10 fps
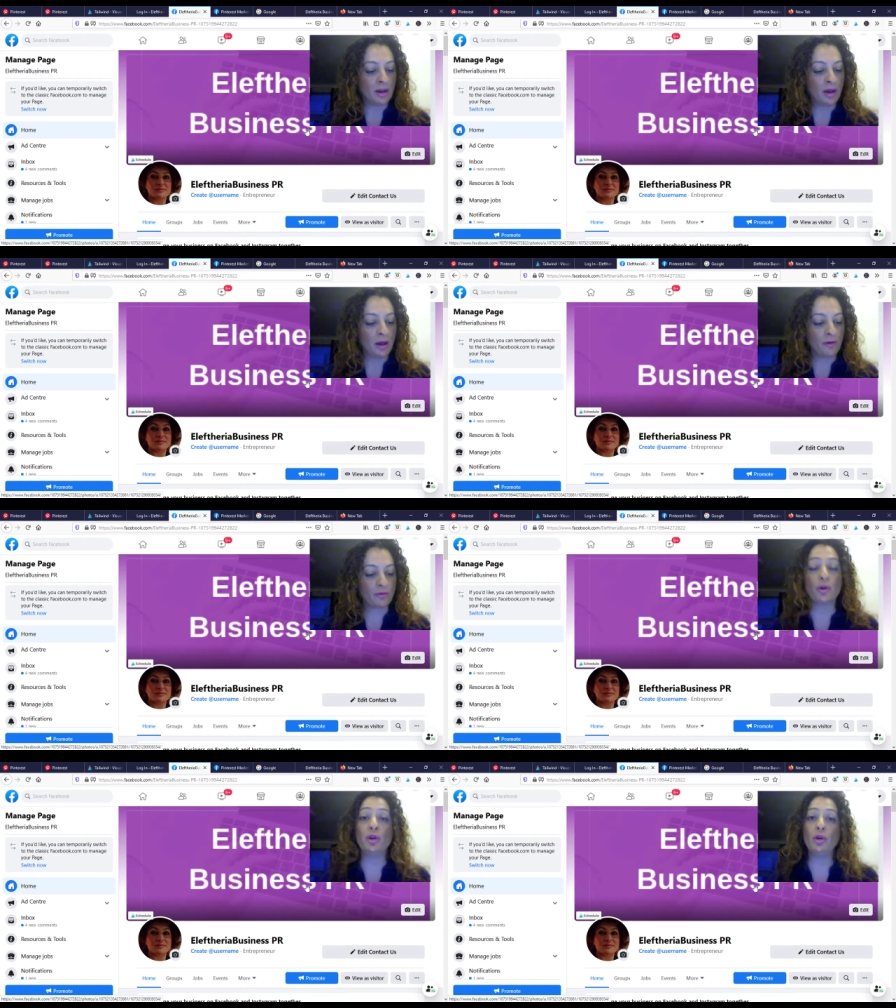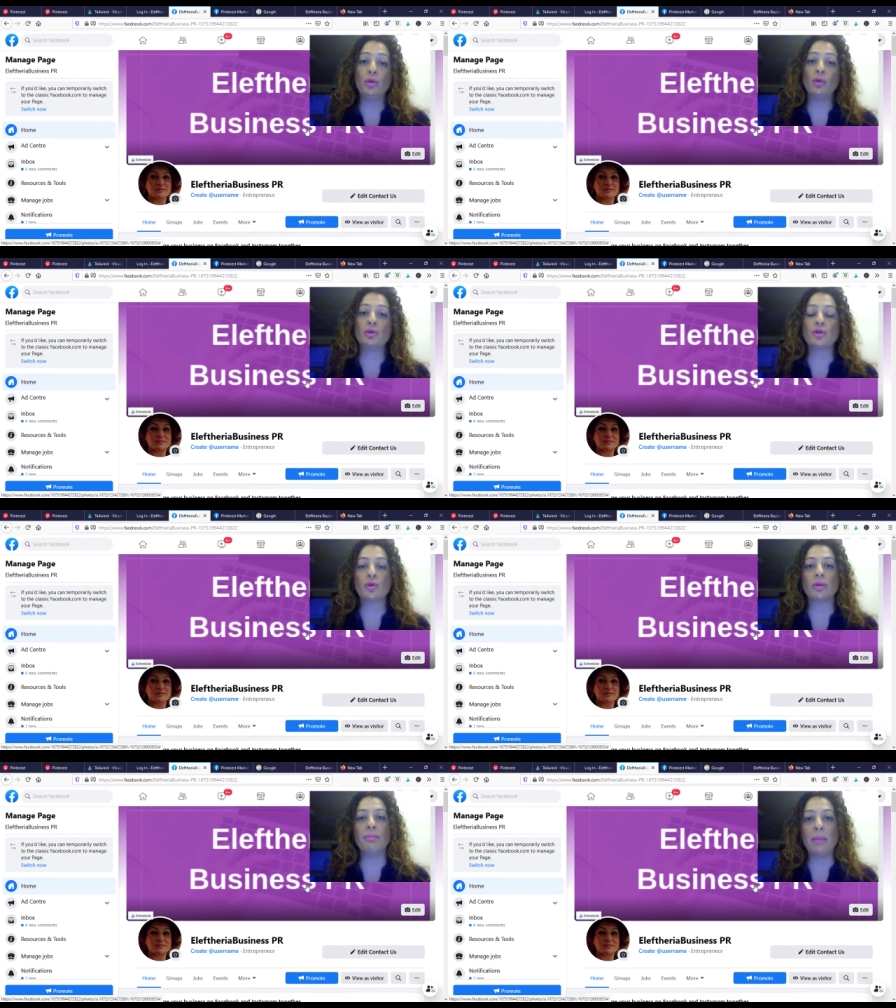for you to
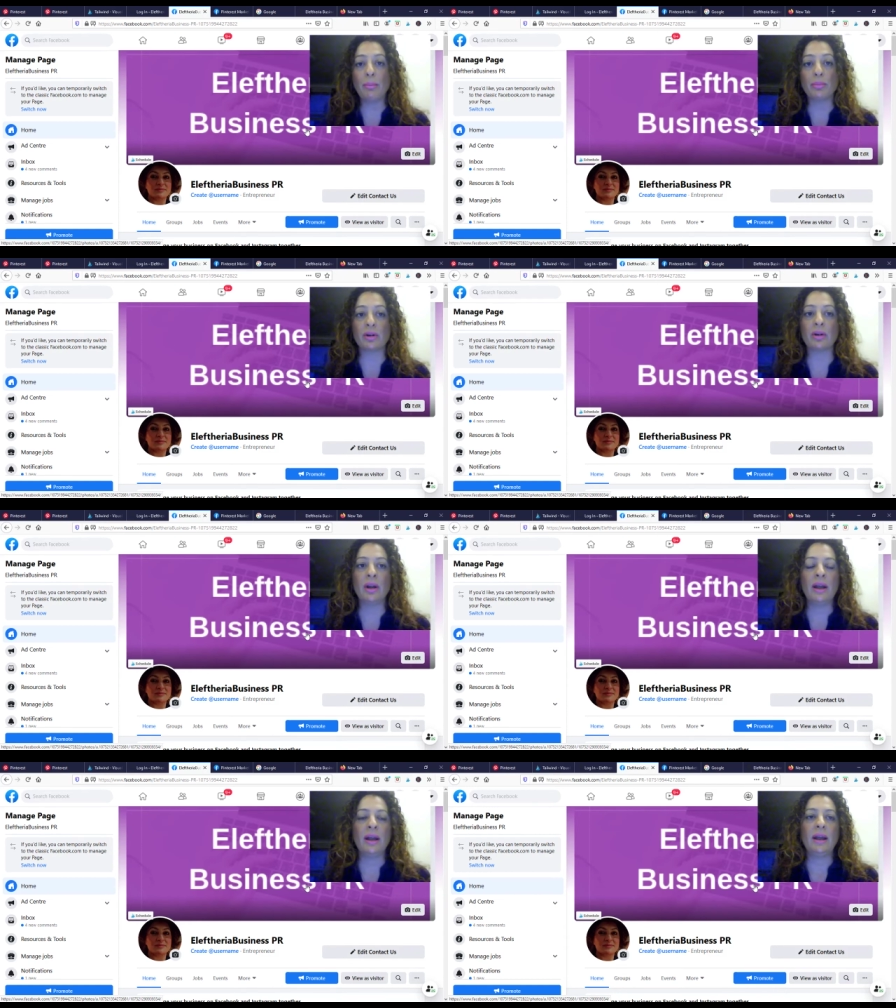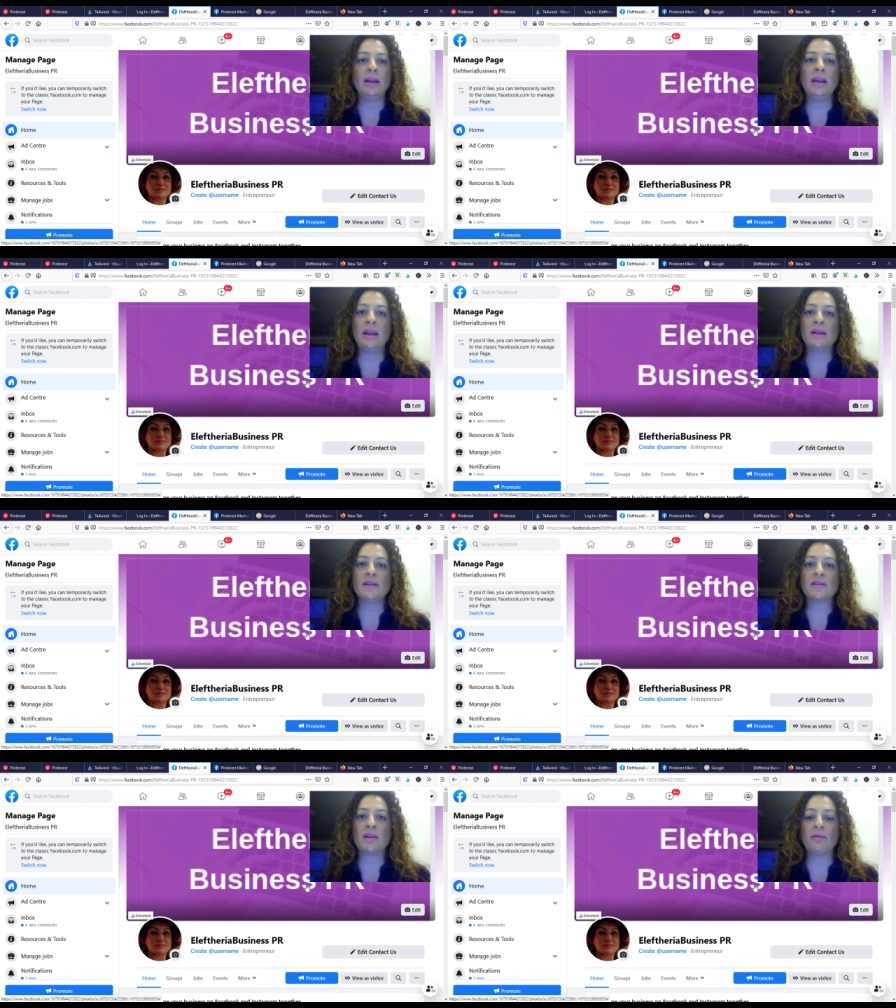remember
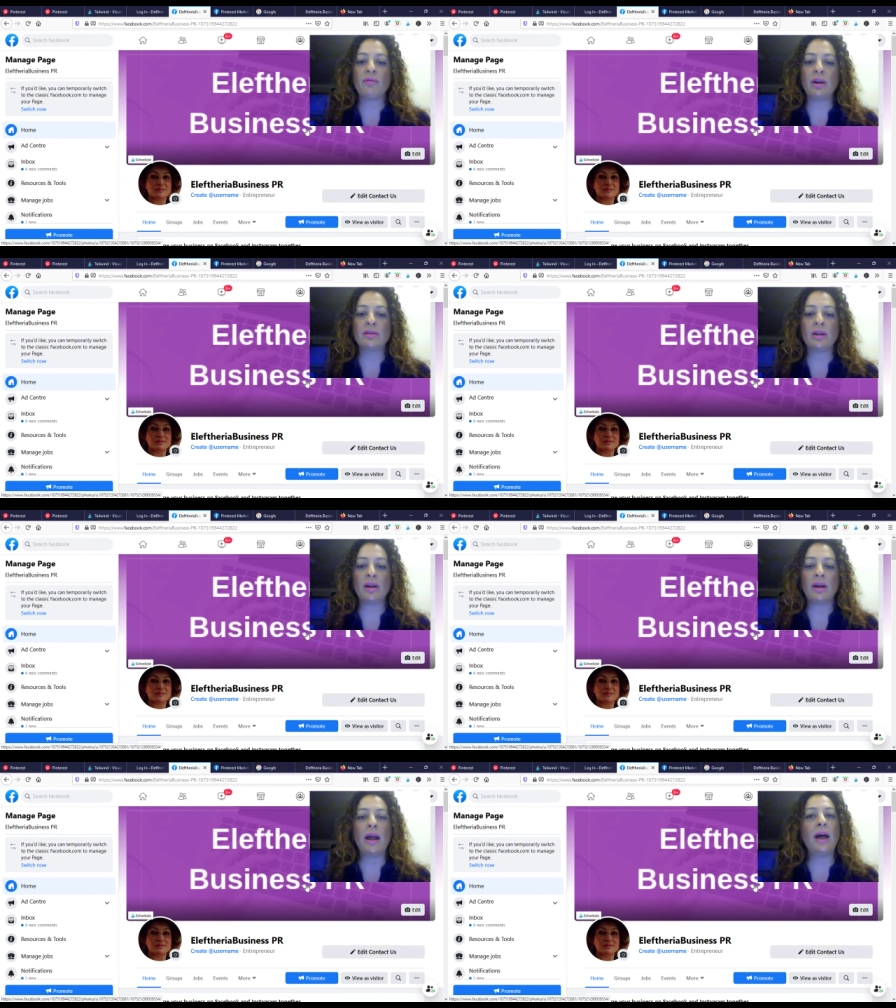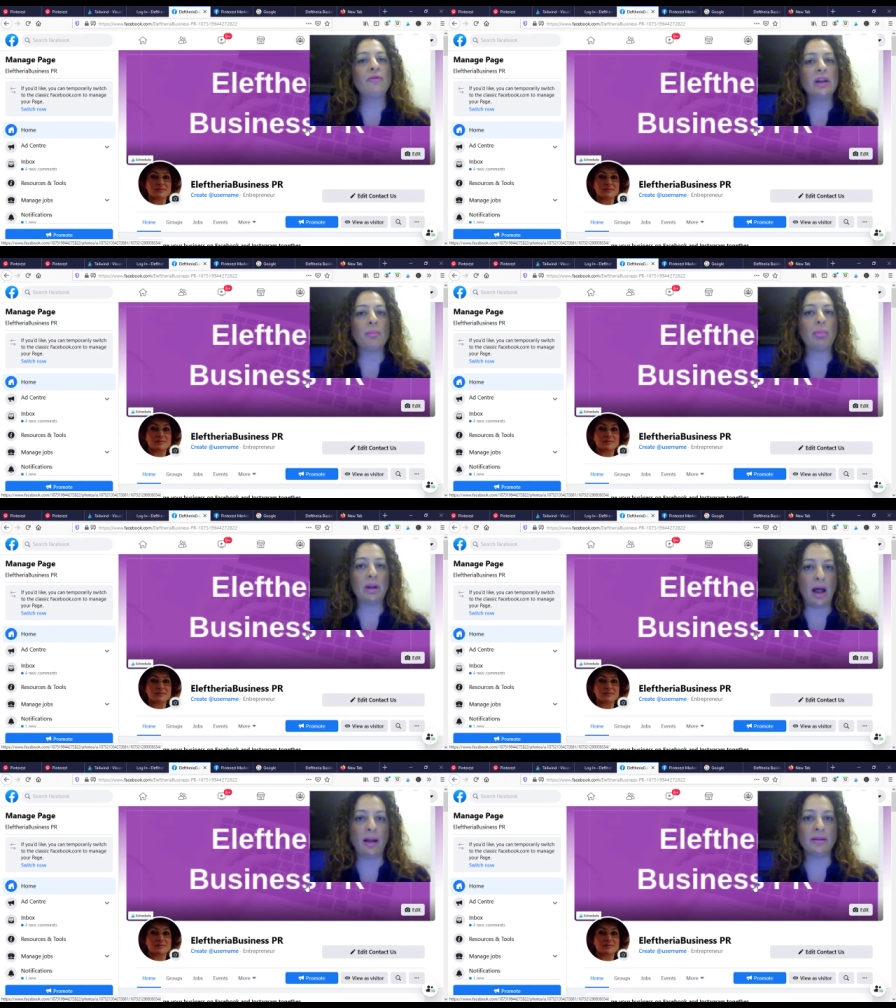is that having a
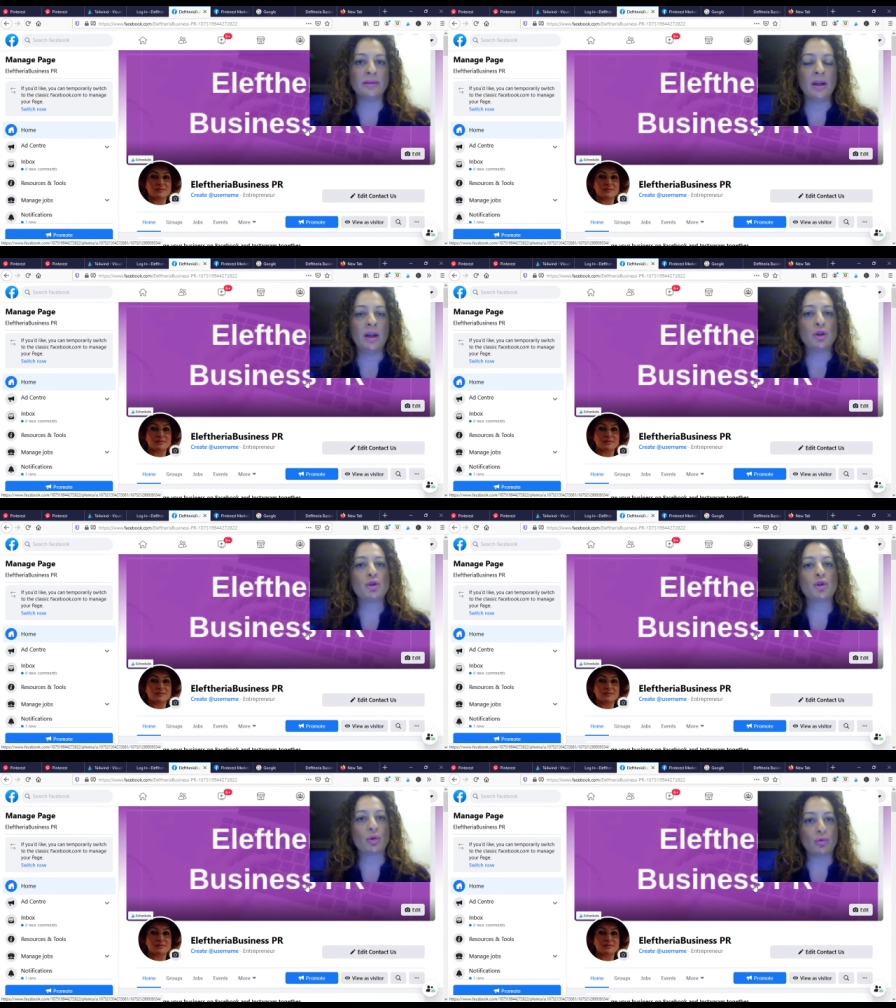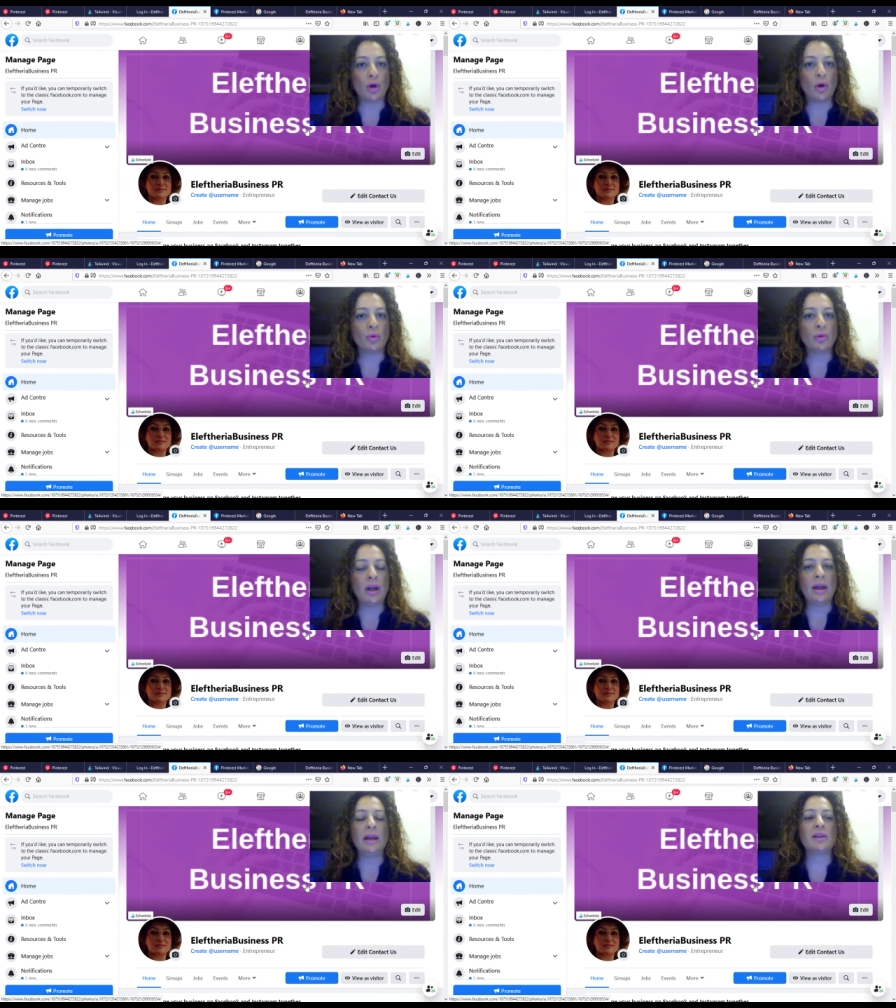plan to grow
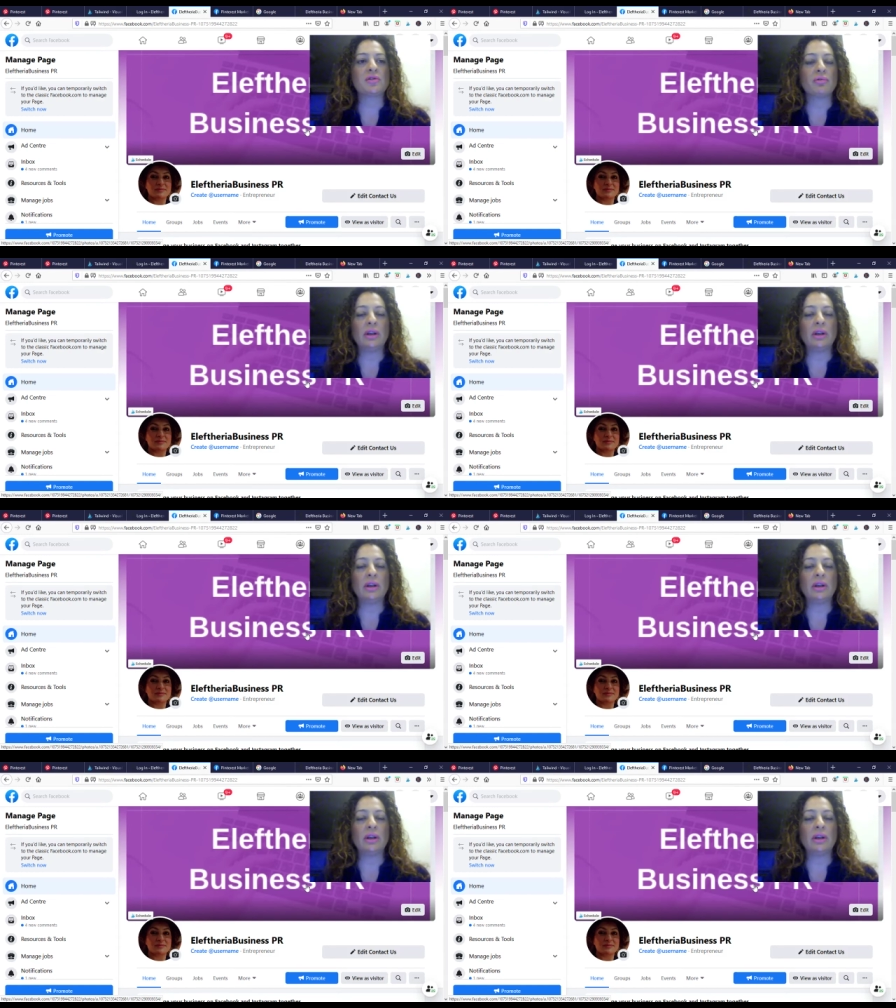is